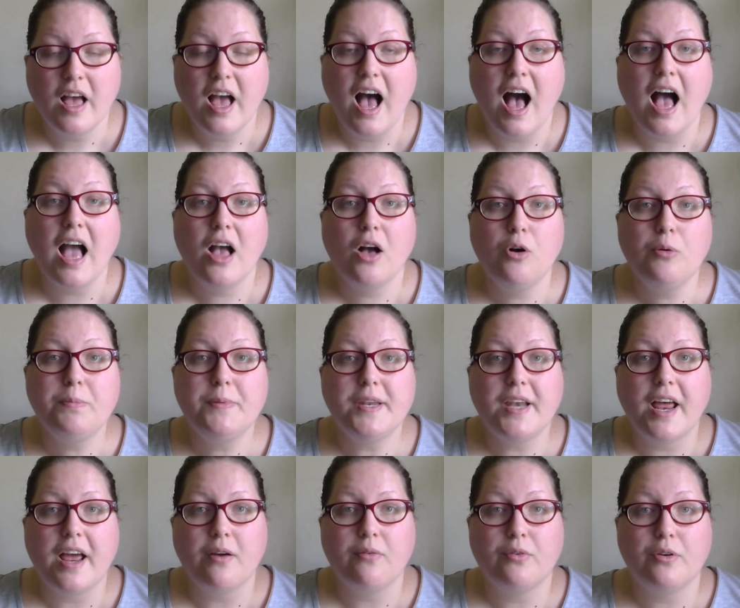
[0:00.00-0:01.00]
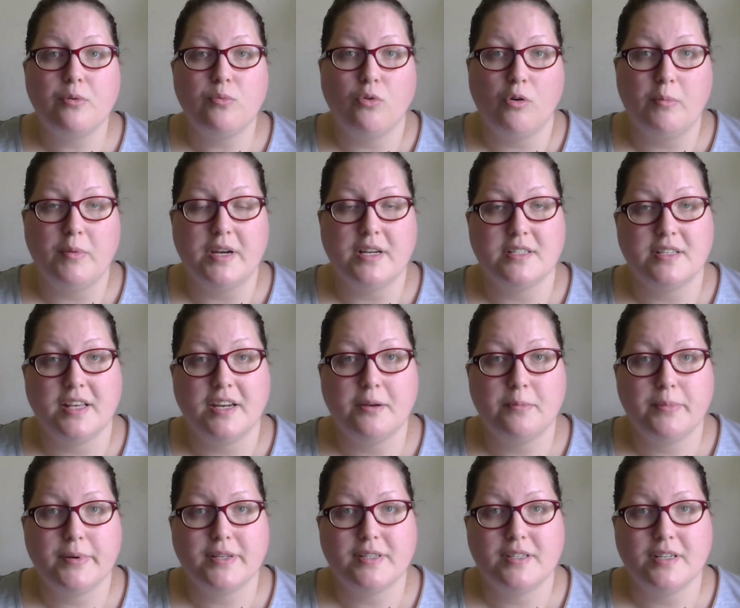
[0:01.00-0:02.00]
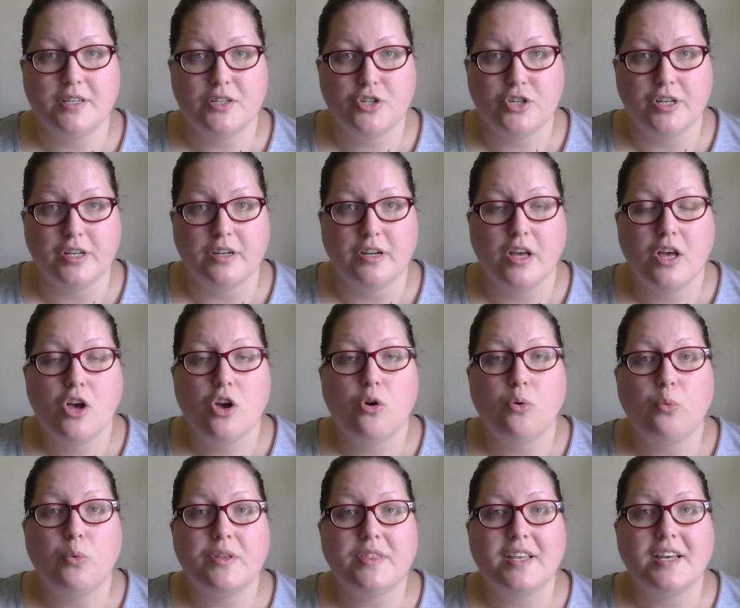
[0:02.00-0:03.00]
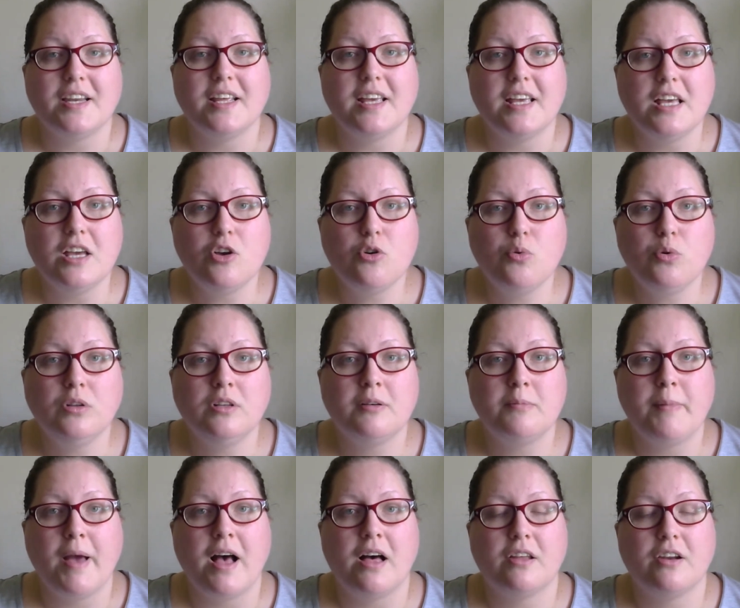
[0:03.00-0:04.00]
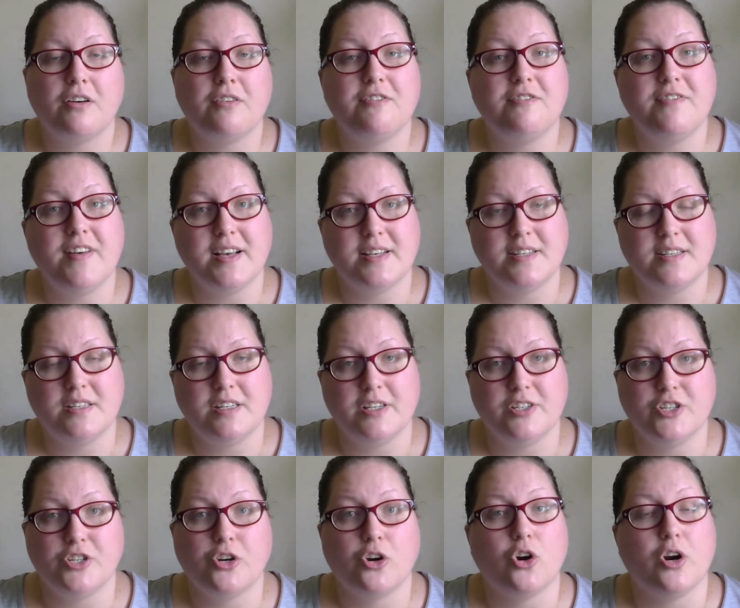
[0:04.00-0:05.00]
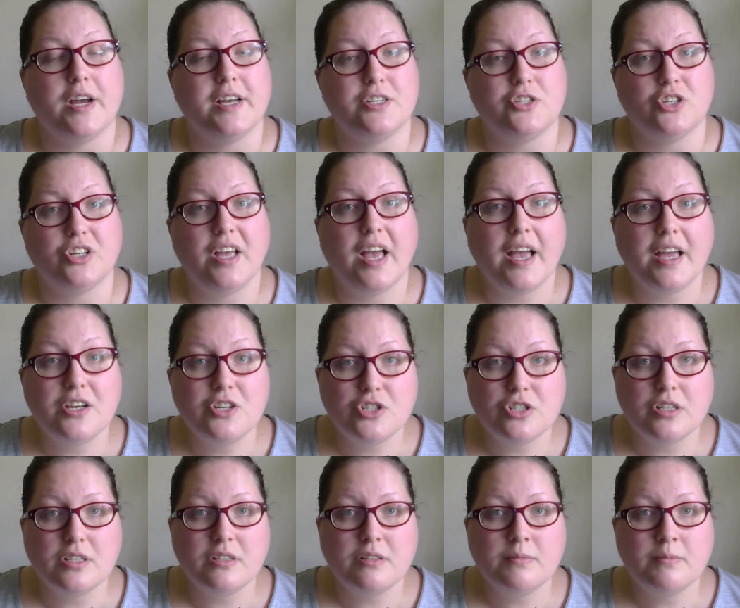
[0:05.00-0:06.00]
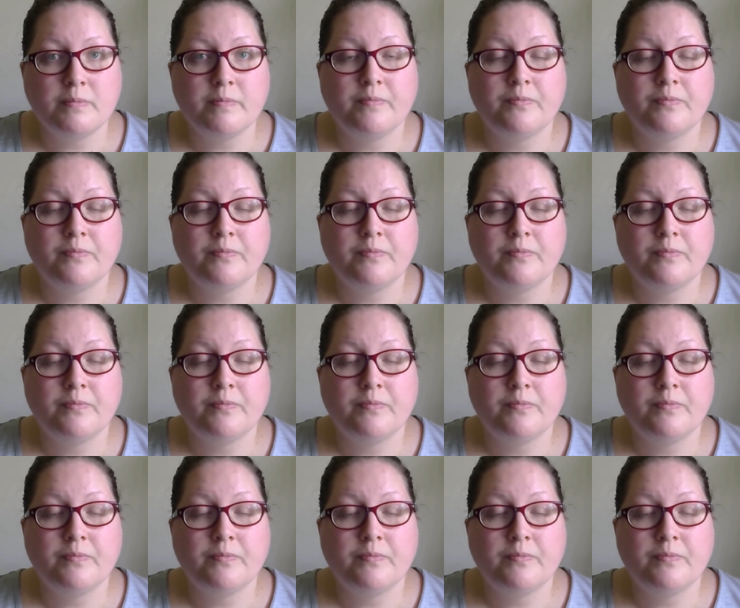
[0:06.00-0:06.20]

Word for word: I hope that every woman is in a position with an equal amount of vestige in her education,